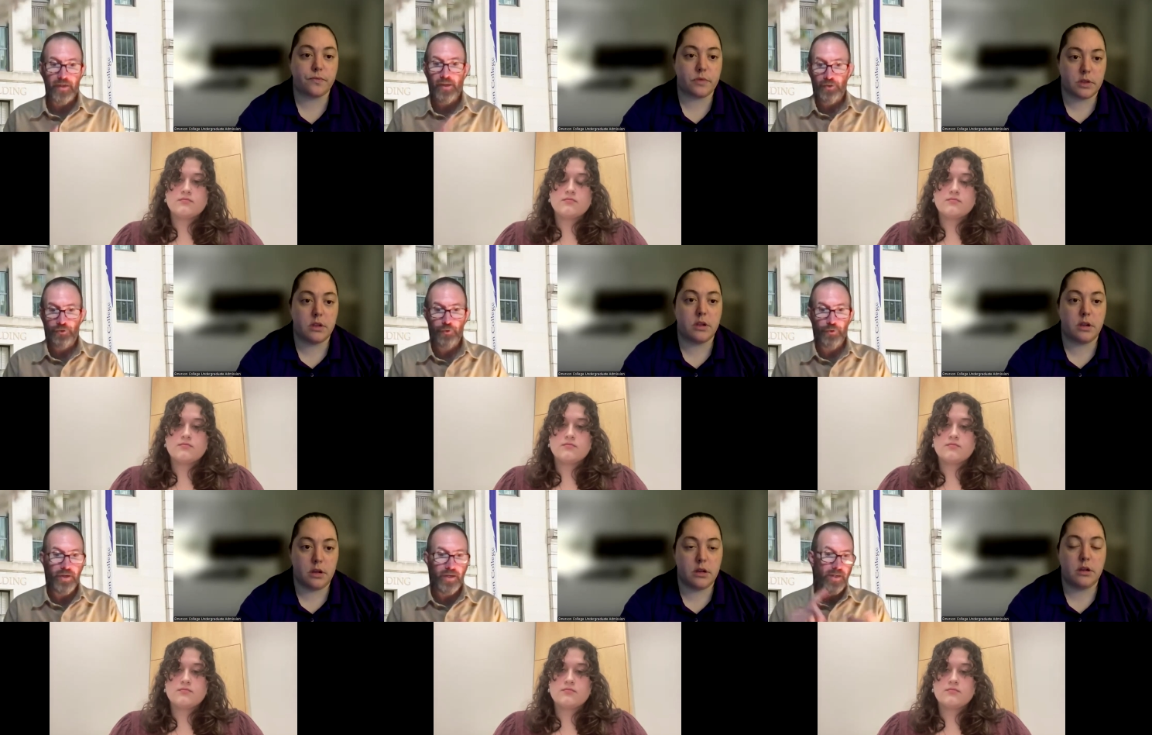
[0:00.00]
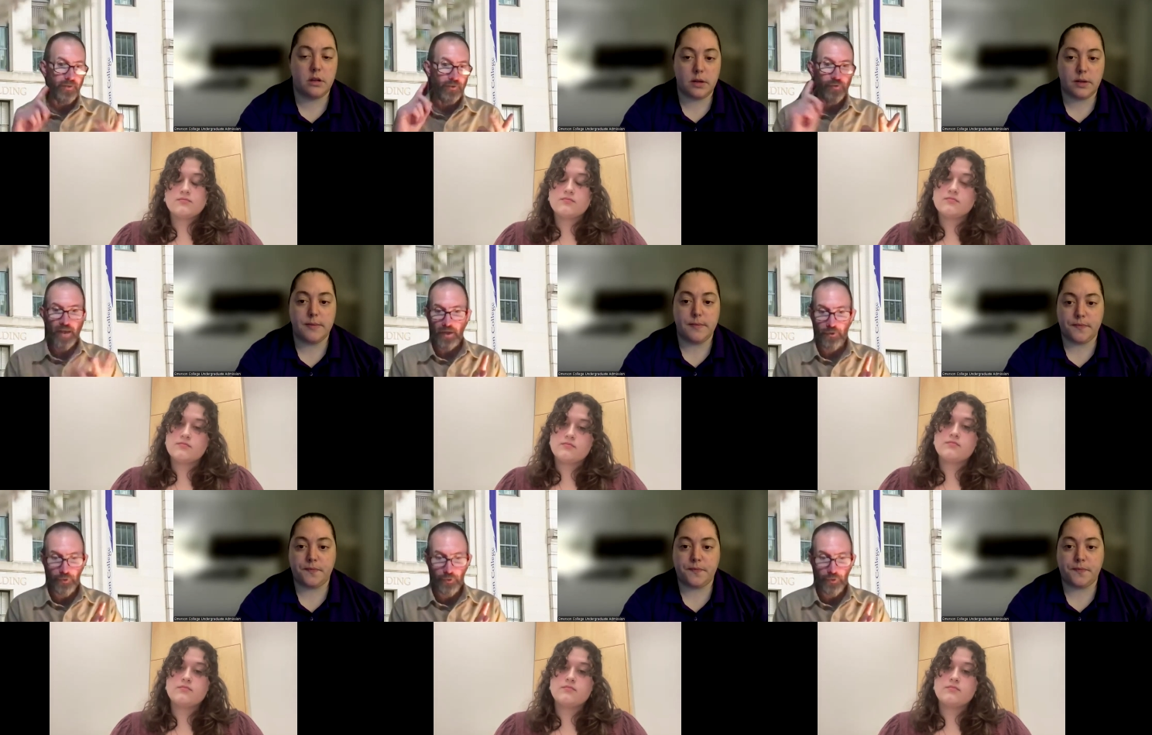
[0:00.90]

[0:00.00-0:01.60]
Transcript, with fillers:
Speaker 1: history and psych